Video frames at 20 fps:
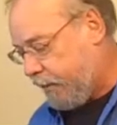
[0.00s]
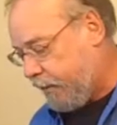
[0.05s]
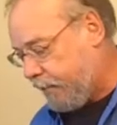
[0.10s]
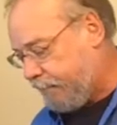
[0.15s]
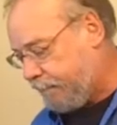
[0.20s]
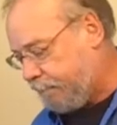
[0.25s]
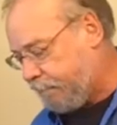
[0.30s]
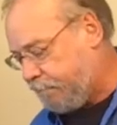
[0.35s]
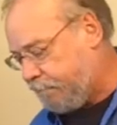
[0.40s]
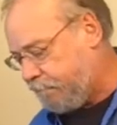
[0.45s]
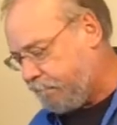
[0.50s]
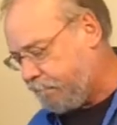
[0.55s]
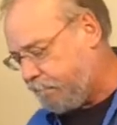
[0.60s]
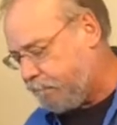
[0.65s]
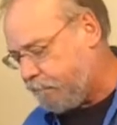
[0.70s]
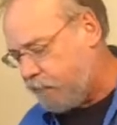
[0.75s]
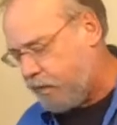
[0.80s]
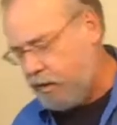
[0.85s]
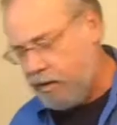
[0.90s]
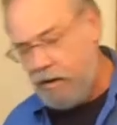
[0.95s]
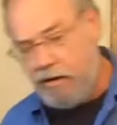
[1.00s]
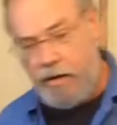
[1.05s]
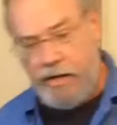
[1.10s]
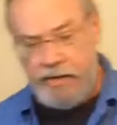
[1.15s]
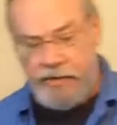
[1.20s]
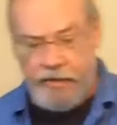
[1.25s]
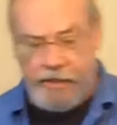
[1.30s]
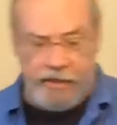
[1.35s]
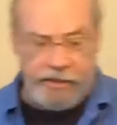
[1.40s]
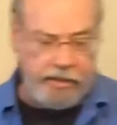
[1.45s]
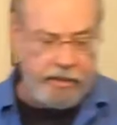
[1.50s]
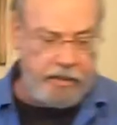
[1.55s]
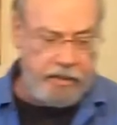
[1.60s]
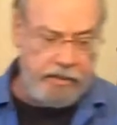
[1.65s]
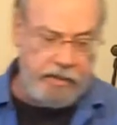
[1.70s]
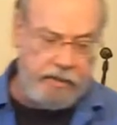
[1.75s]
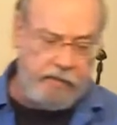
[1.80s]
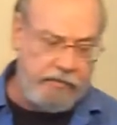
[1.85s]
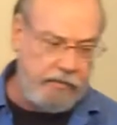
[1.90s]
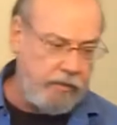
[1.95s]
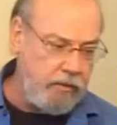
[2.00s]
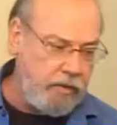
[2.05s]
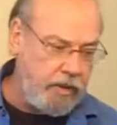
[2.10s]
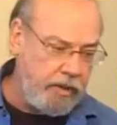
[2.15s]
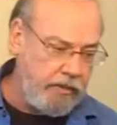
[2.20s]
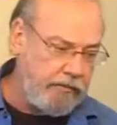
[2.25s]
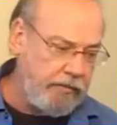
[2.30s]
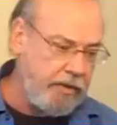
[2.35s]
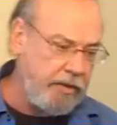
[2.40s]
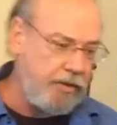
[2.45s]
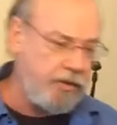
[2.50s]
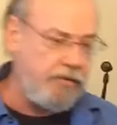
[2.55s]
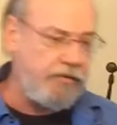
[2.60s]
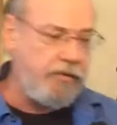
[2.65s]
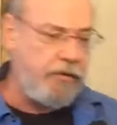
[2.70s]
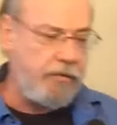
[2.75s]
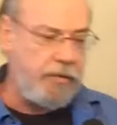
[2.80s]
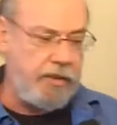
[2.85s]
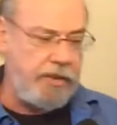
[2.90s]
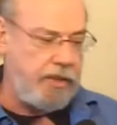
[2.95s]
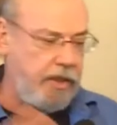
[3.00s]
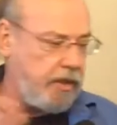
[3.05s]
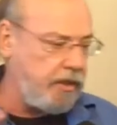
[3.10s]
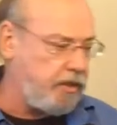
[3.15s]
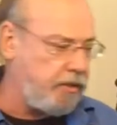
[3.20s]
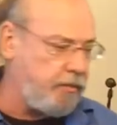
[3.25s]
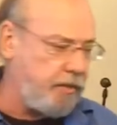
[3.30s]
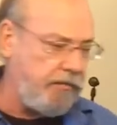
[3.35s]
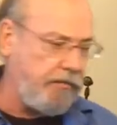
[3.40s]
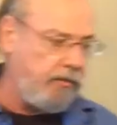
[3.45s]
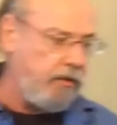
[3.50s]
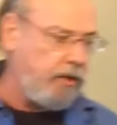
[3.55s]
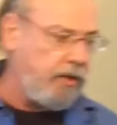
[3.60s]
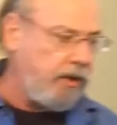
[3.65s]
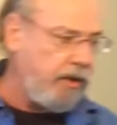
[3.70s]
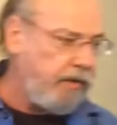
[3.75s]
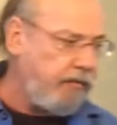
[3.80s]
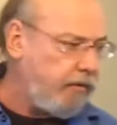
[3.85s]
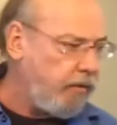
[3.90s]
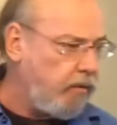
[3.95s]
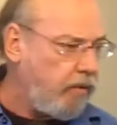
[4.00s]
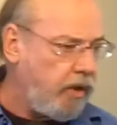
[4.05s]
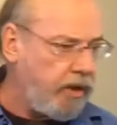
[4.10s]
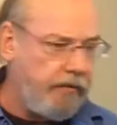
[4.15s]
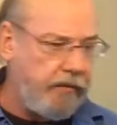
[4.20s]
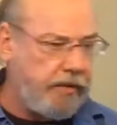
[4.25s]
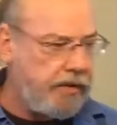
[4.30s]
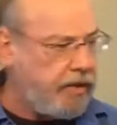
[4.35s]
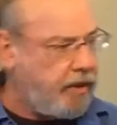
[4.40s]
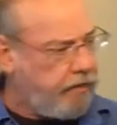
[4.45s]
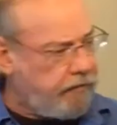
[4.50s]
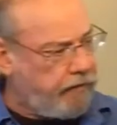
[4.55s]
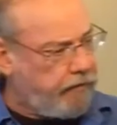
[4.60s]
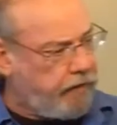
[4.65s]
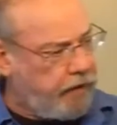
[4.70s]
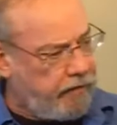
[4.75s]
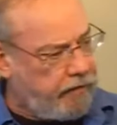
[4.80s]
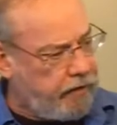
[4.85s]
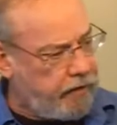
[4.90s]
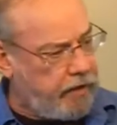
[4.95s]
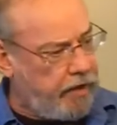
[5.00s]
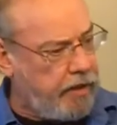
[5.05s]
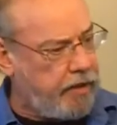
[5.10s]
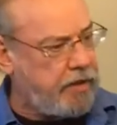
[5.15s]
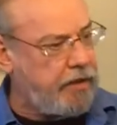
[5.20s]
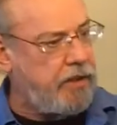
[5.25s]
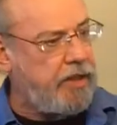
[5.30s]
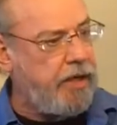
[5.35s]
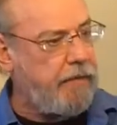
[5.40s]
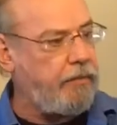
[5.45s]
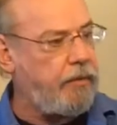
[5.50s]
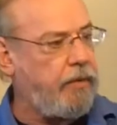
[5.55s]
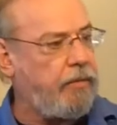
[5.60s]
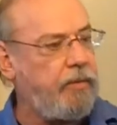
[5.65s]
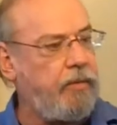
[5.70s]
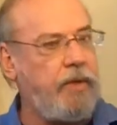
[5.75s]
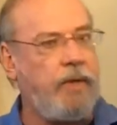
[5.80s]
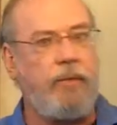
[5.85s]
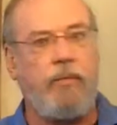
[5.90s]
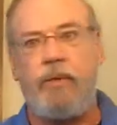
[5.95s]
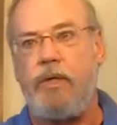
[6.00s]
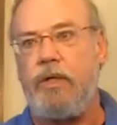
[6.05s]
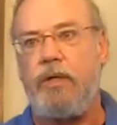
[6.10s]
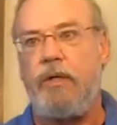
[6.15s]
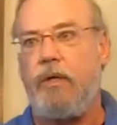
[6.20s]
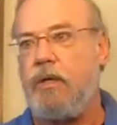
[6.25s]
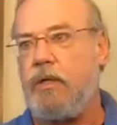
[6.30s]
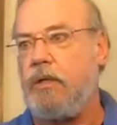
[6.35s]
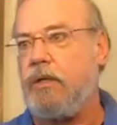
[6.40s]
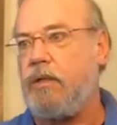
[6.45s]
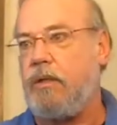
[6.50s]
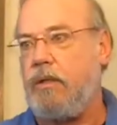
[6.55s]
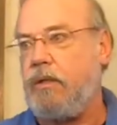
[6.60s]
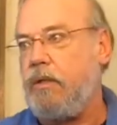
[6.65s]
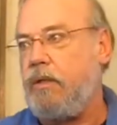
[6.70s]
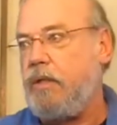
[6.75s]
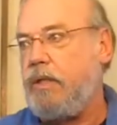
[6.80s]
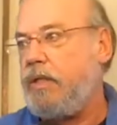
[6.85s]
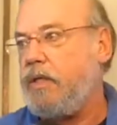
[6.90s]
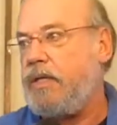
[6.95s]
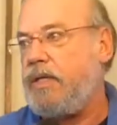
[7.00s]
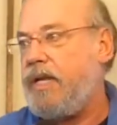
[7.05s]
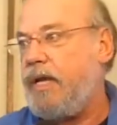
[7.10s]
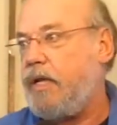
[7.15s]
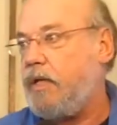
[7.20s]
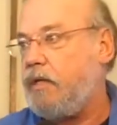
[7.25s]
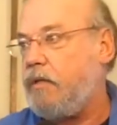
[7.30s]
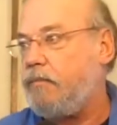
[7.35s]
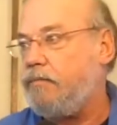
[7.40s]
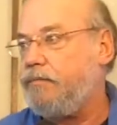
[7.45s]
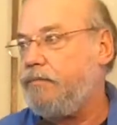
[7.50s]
You know, I think that every one of us, you've heard me say this before, every one of us have a next step that we need to take.